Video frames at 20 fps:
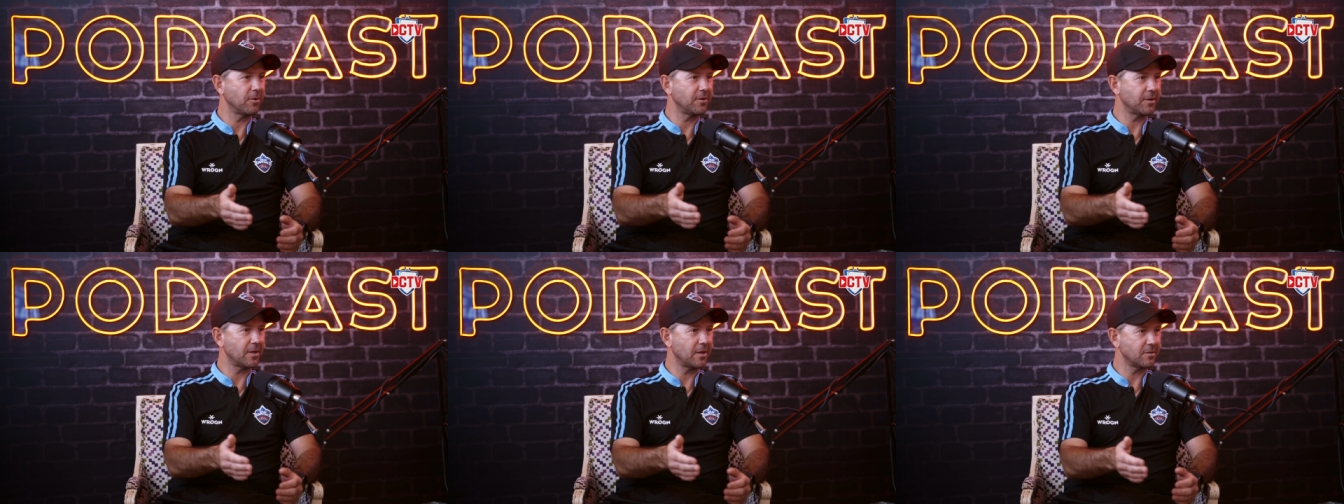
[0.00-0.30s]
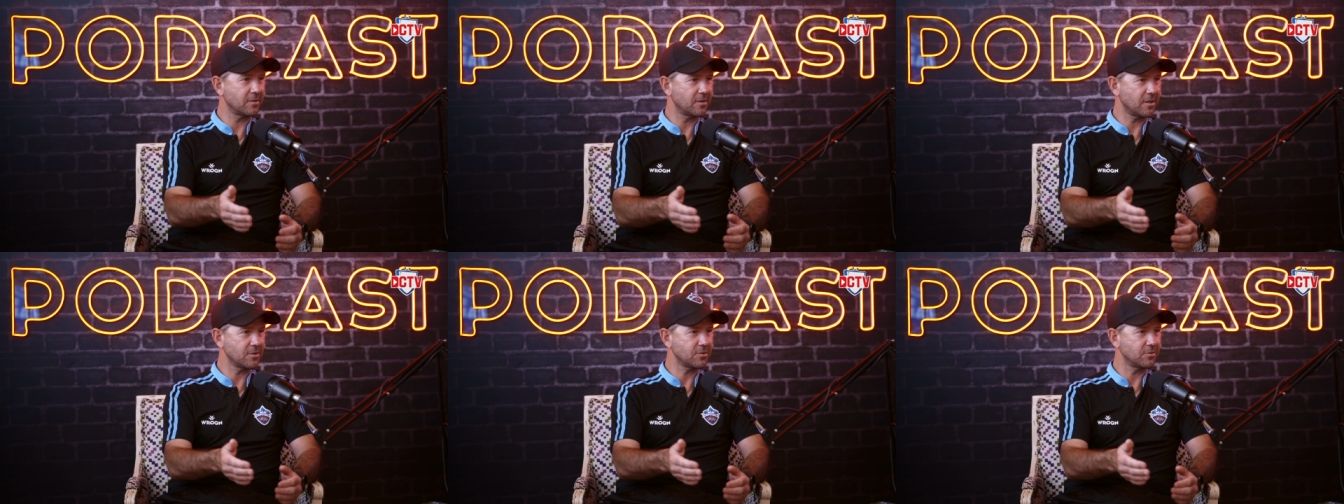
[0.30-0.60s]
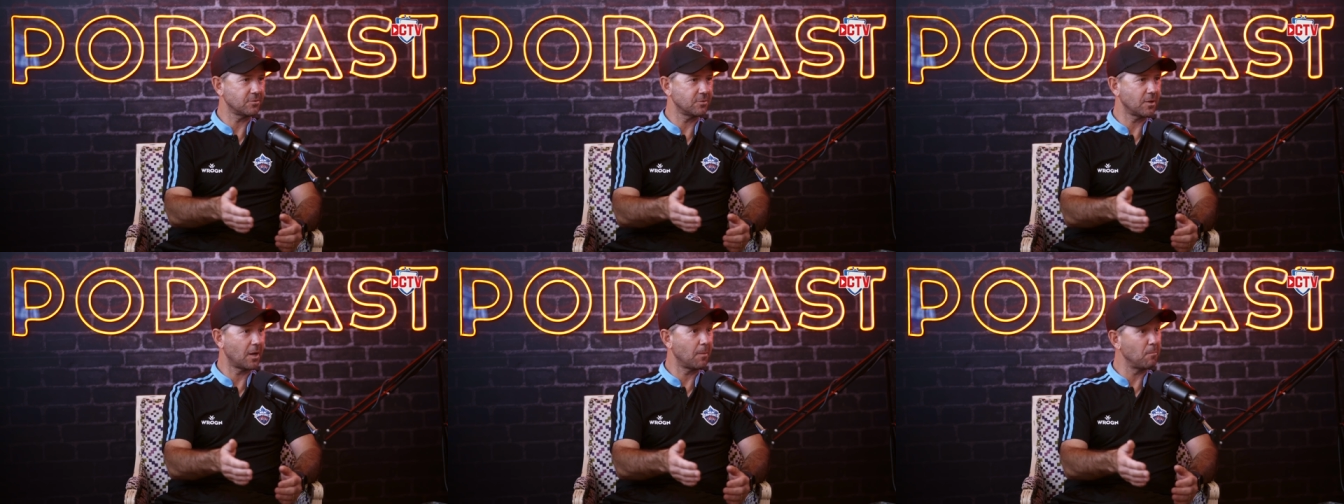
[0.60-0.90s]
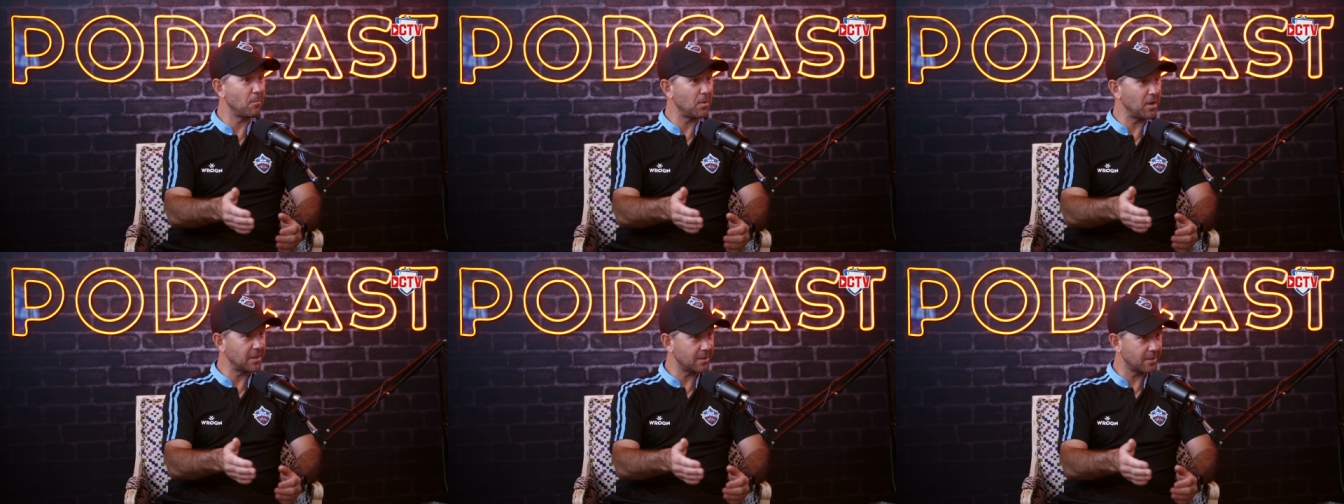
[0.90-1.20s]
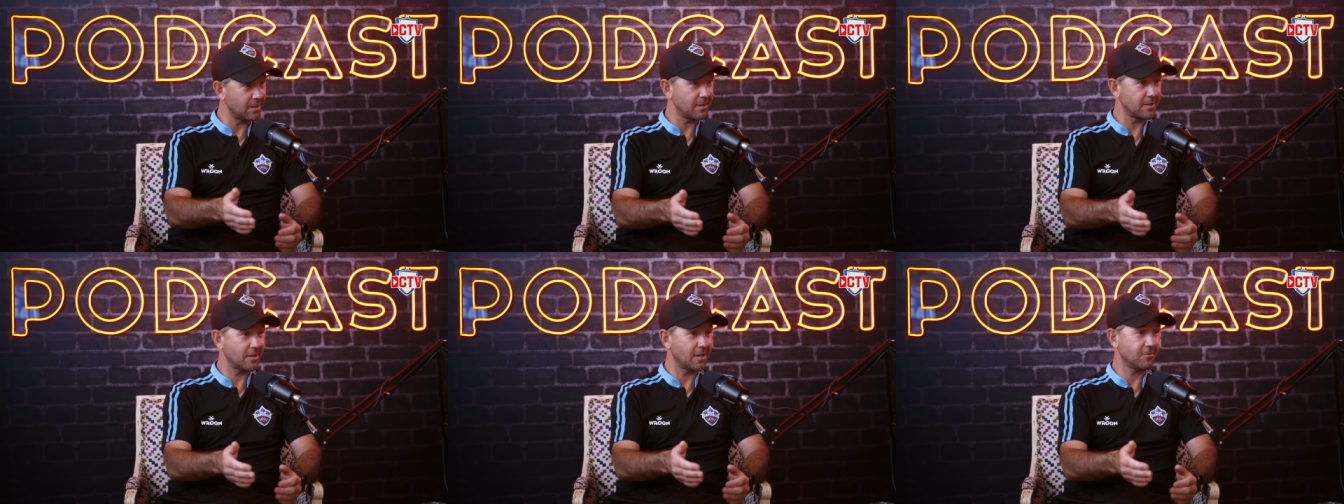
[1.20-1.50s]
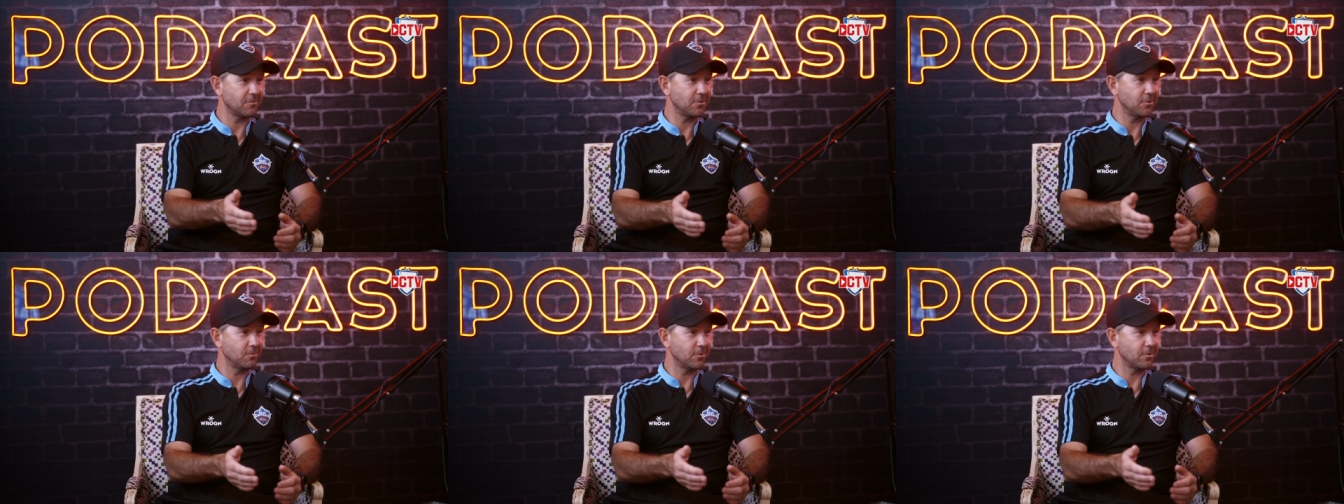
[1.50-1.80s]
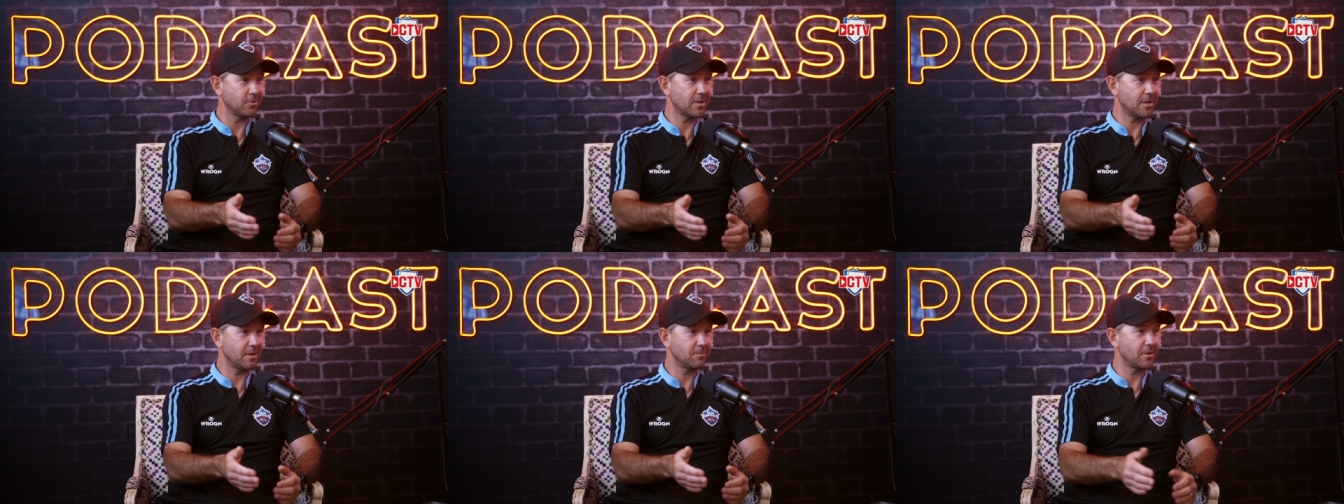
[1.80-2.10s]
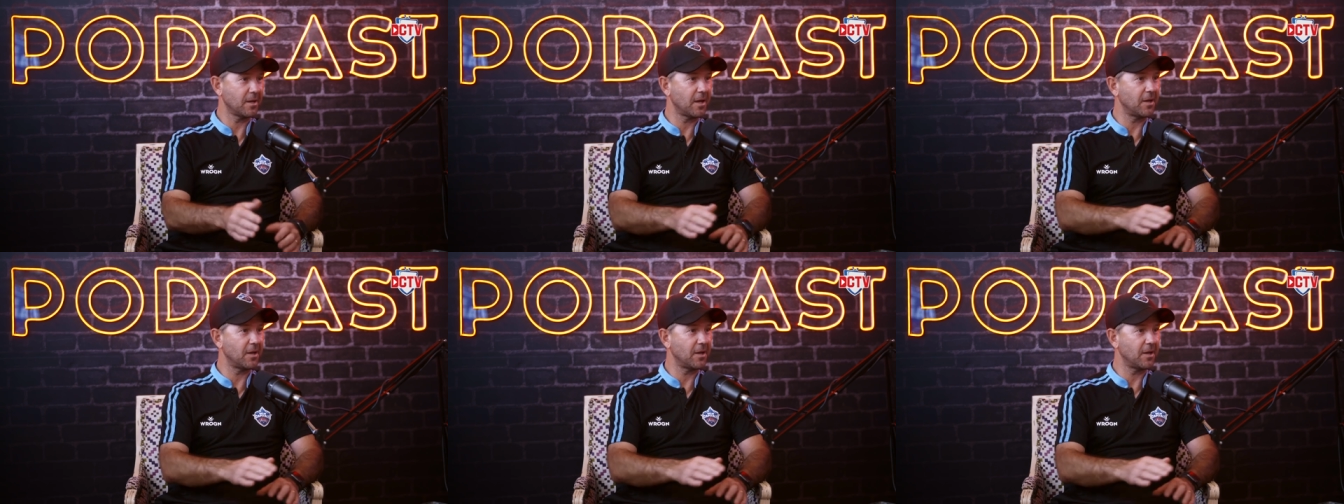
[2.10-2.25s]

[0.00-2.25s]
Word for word: day international immediately after the World Cup,